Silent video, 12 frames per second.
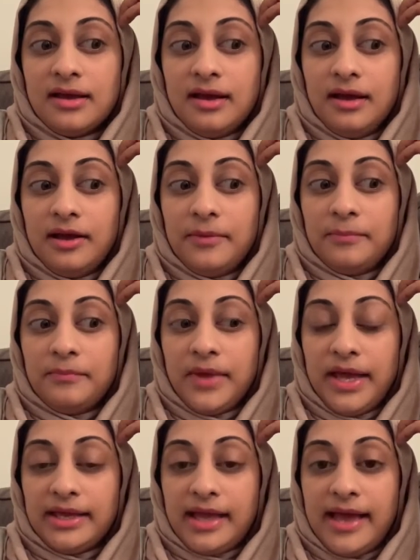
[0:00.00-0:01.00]

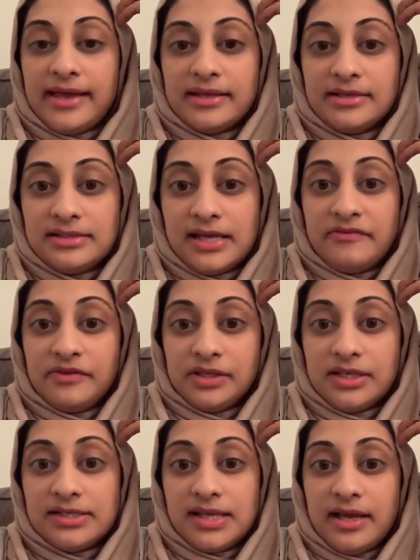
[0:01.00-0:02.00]
I can definitely
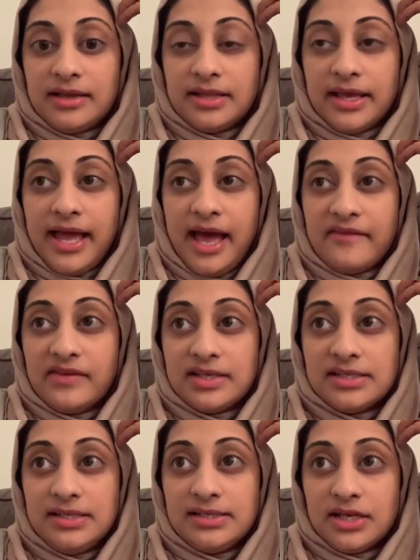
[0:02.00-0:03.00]
say, like, having a
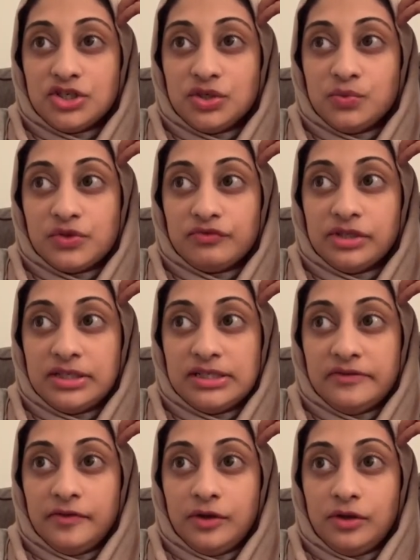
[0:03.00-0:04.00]
C-section was really
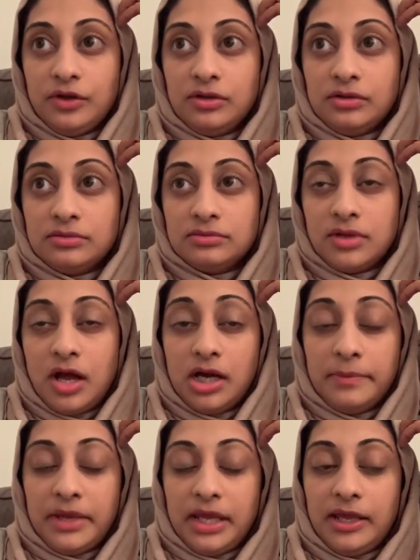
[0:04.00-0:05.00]
difficult on
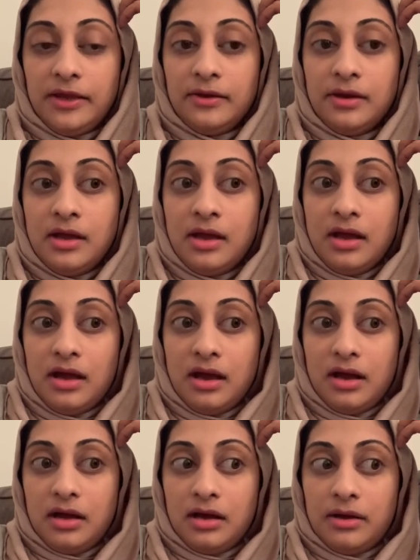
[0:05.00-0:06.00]
me.
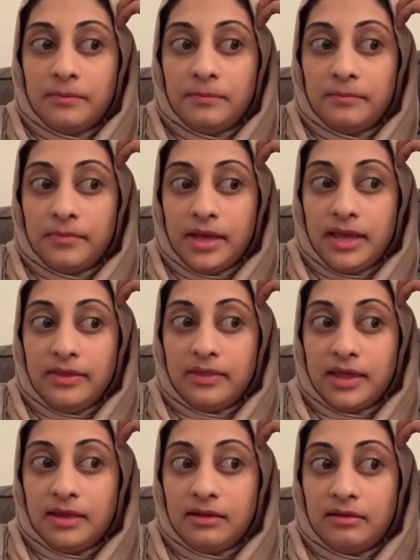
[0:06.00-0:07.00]
And
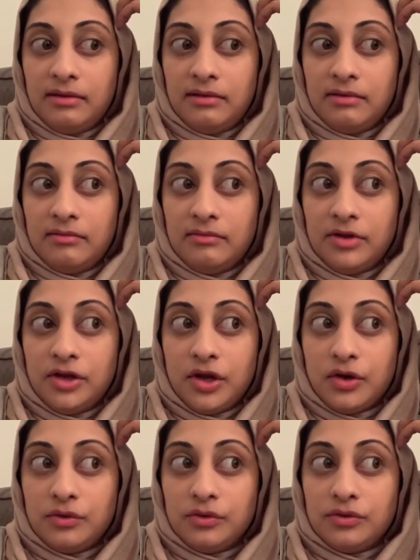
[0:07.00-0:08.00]
then,
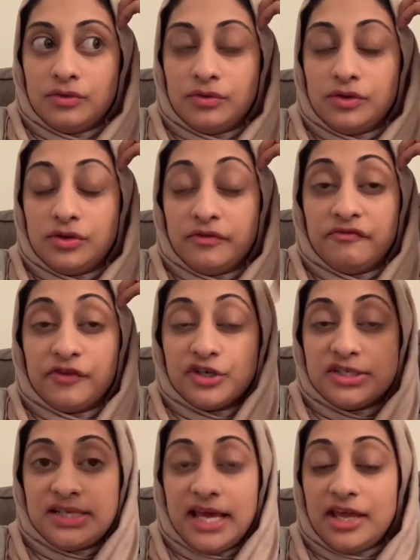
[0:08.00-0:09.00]
the
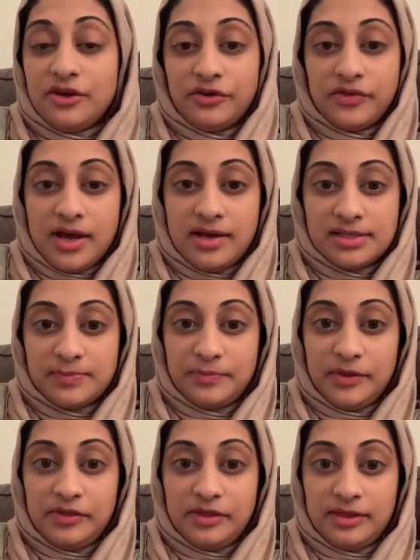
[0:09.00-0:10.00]
first day you're in
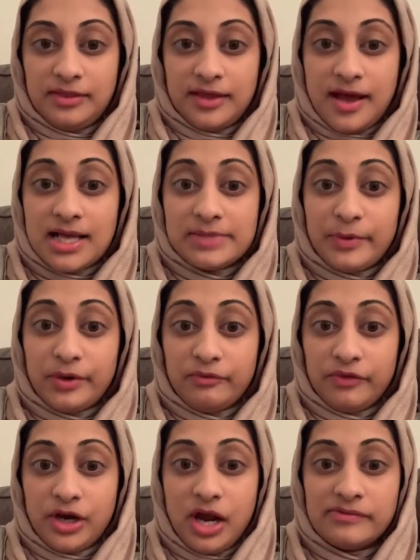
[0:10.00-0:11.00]
the hospital in
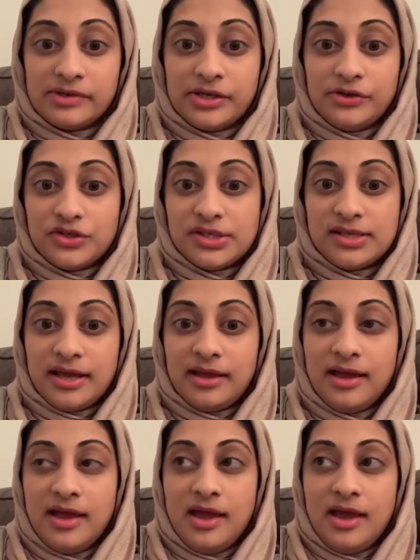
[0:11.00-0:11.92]
recovery, you're just like,